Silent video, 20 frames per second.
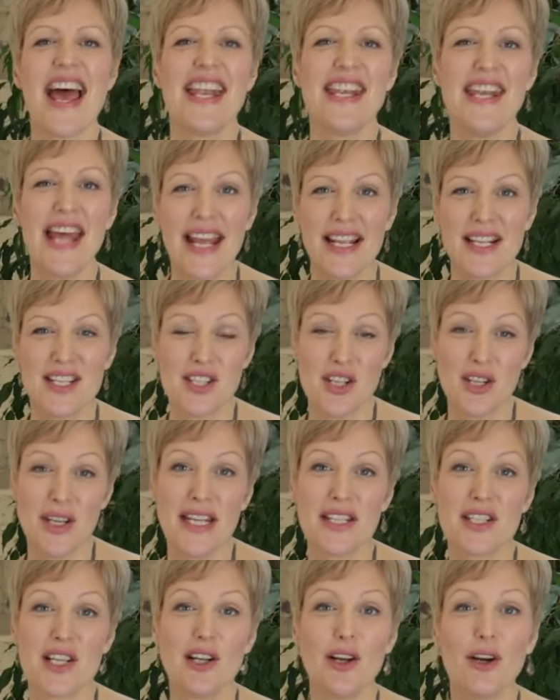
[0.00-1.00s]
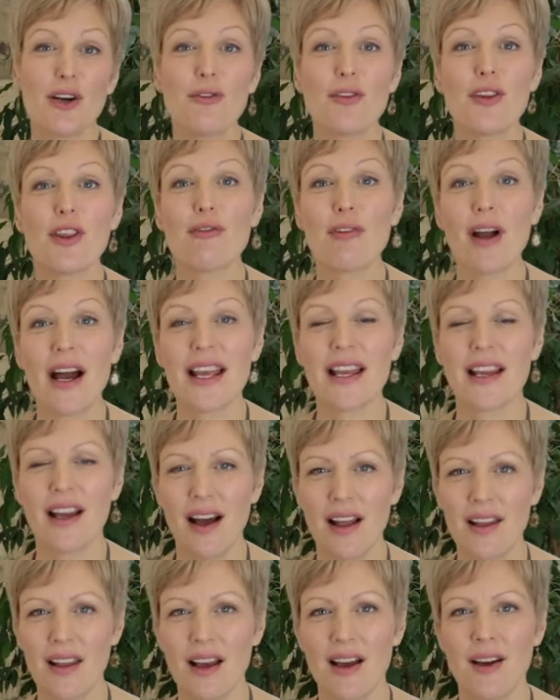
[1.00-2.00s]
Next, you need to look for the right
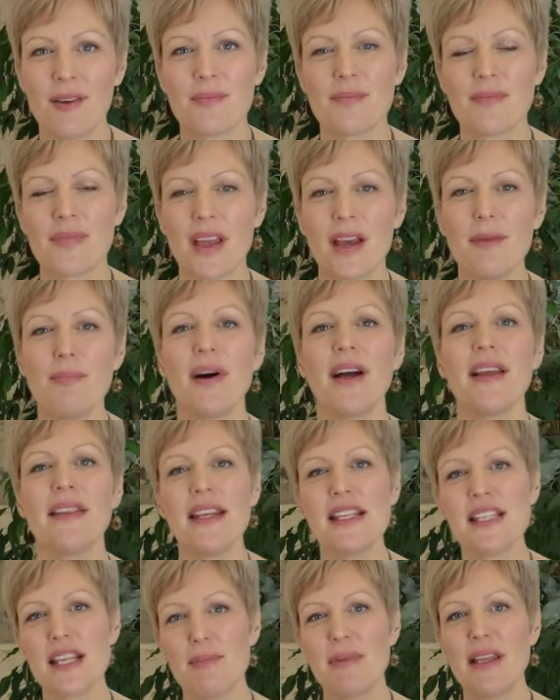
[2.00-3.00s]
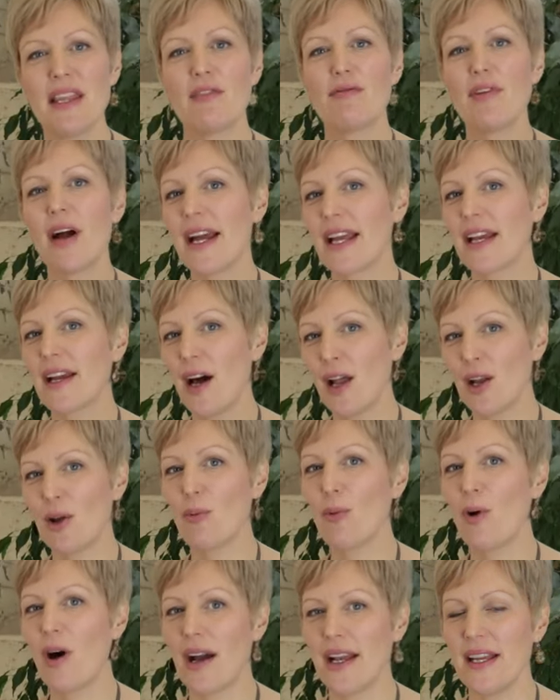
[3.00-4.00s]
color. And by this, I mean the right colour
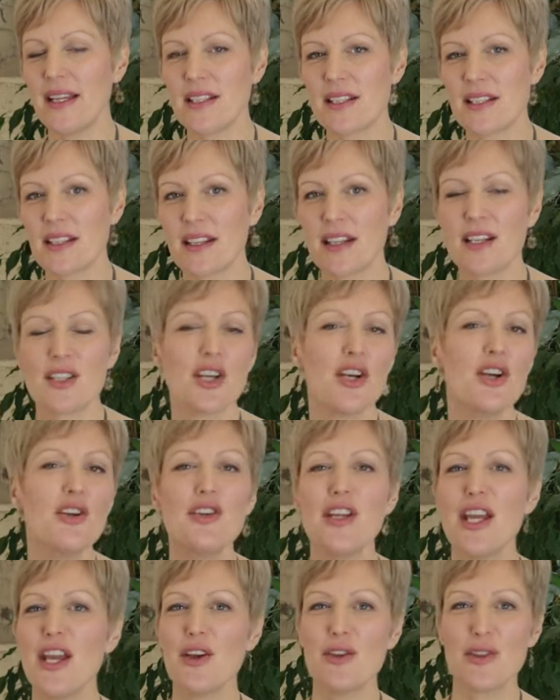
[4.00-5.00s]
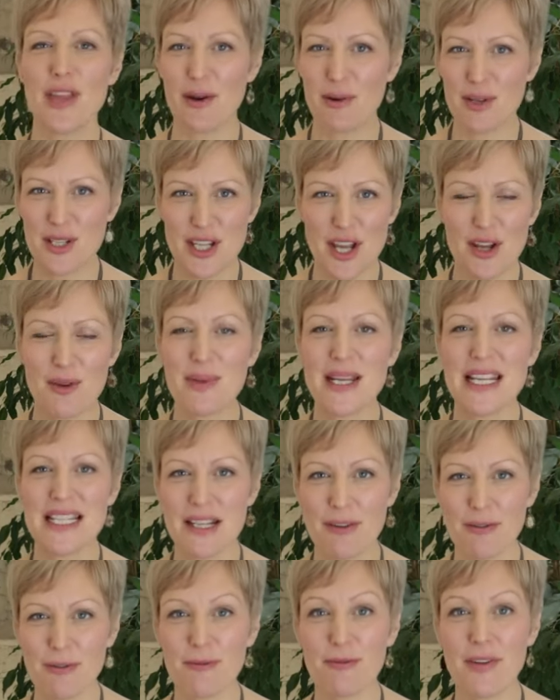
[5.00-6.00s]
white, because who knew there were so many
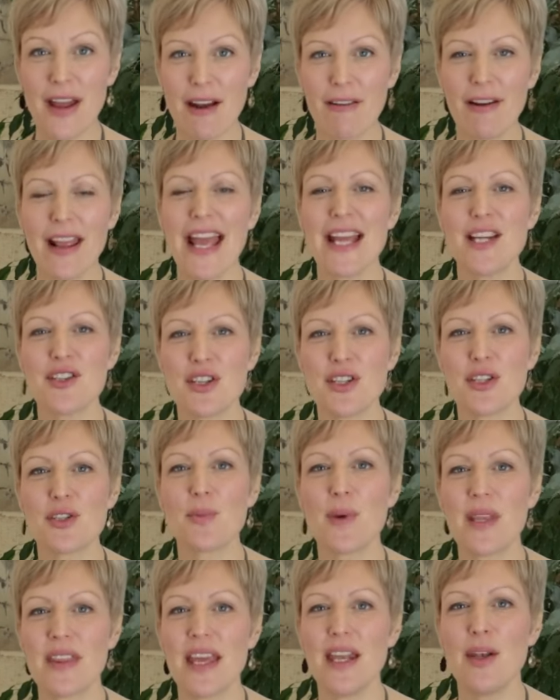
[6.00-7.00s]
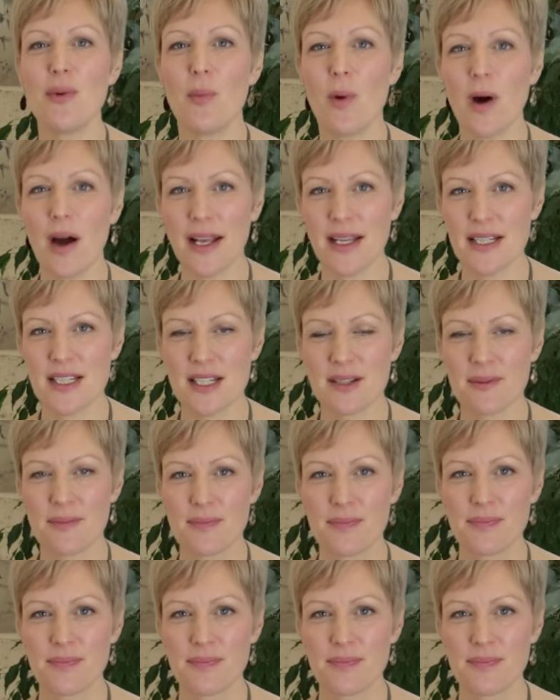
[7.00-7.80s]
different variations within white?